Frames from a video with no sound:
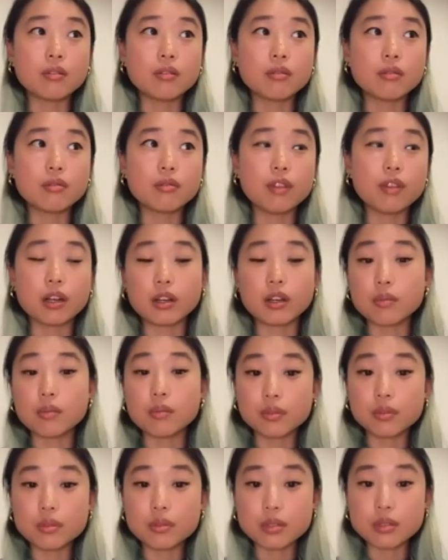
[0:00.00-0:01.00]

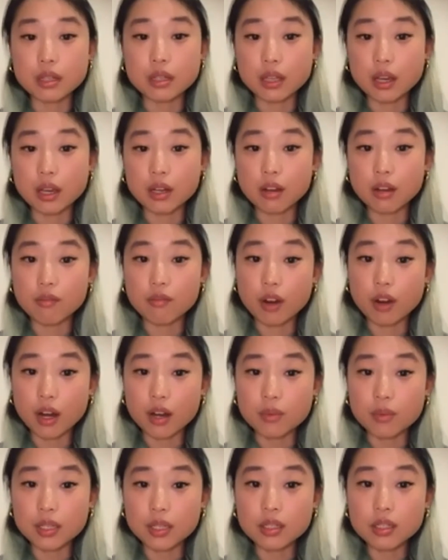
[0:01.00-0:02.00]
variables in that
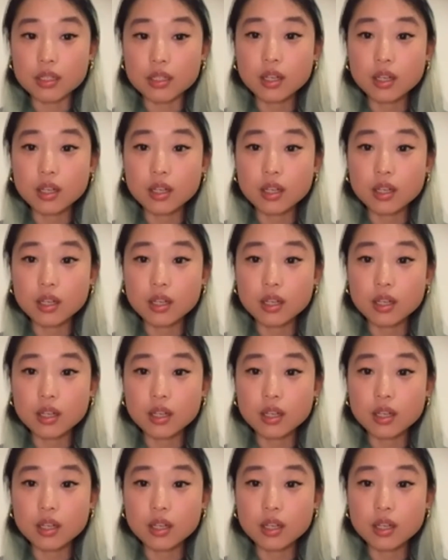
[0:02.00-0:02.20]
environment.